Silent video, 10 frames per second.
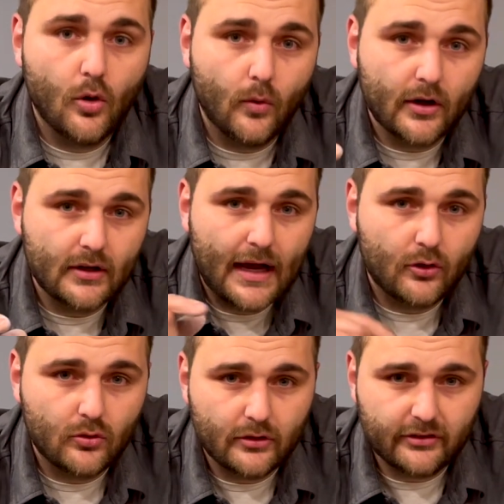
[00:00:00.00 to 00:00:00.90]
We are now
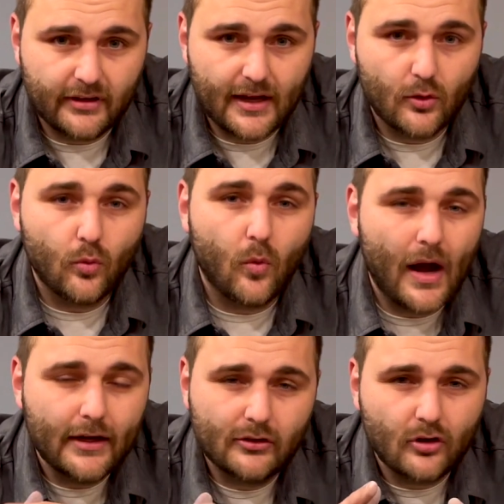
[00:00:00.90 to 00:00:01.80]
going to say,
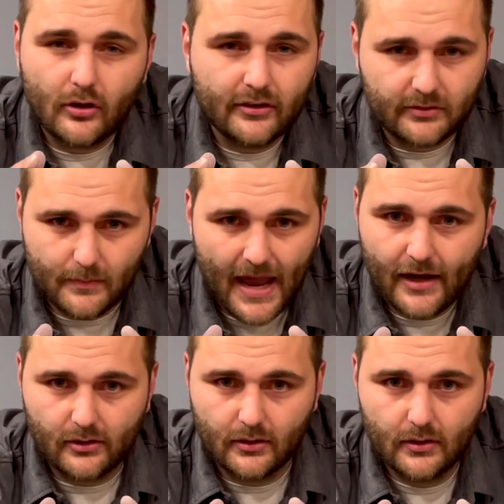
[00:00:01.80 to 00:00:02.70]
why does all this matter?